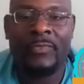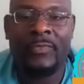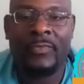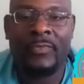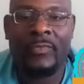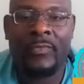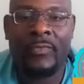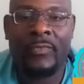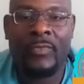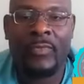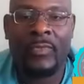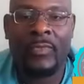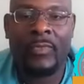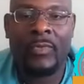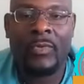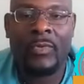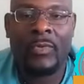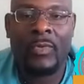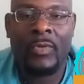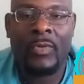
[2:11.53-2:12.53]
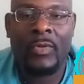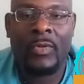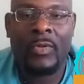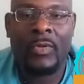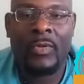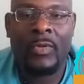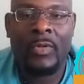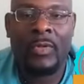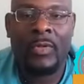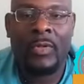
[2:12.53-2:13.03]

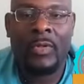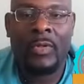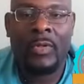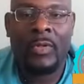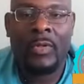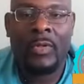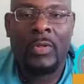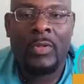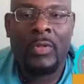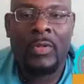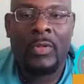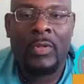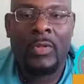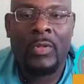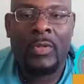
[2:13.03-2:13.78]
(silence)